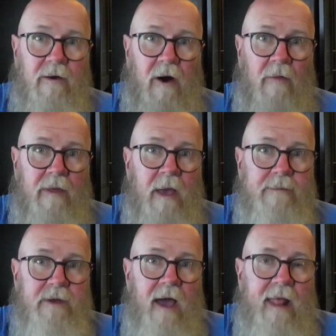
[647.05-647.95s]
on the
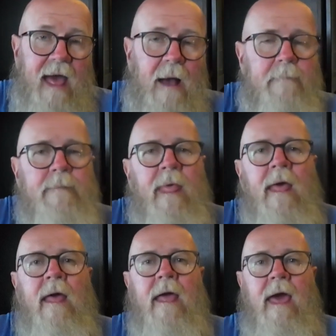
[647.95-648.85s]
Upside app,
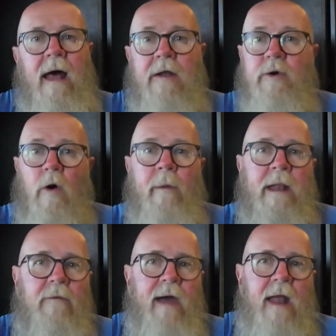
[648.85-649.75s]
and I told them
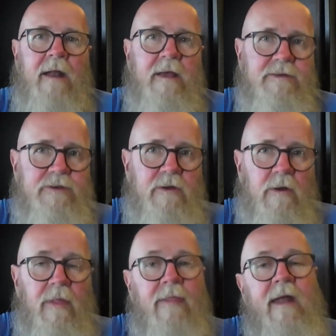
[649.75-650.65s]
I never had an
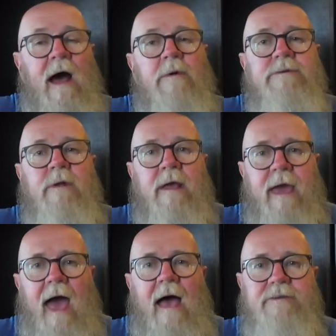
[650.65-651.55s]
issue and that I was going to
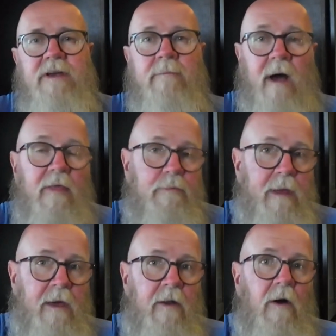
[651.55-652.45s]
cash in my
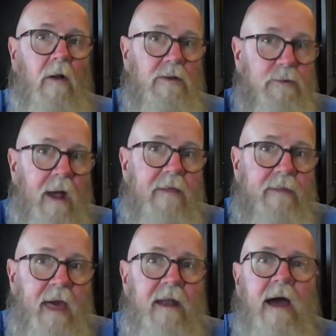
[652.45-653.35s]
$300
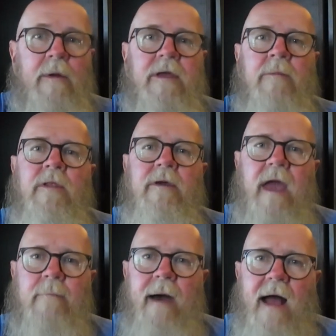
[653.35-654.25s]
right then, and I would
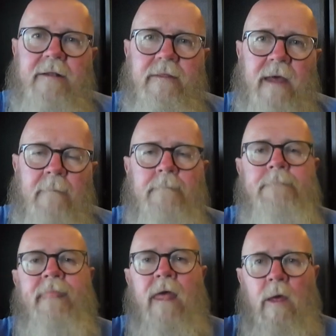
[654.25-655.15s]
communicate back to them
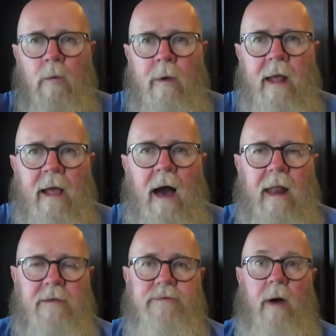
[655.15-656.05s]
when I
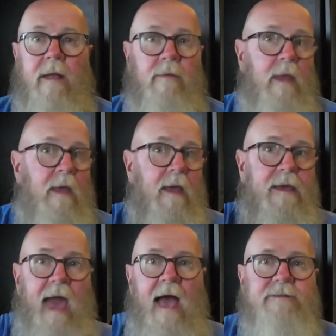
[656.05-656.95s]
got it. So I
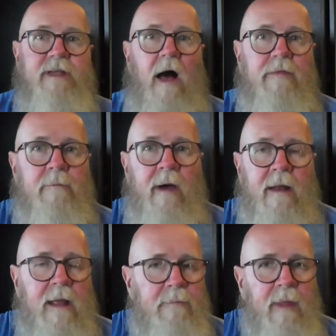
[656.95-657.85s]
cashed out the
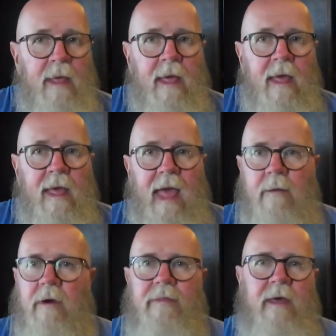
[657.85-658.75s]
money,
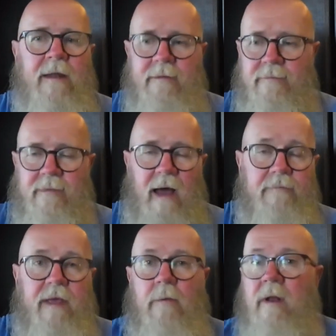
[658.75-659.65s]
and within, I
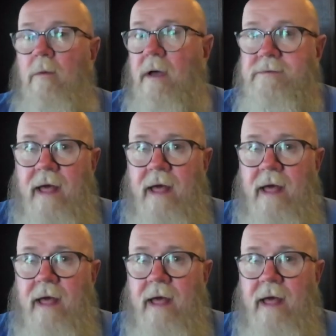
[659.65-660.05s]
forget what it was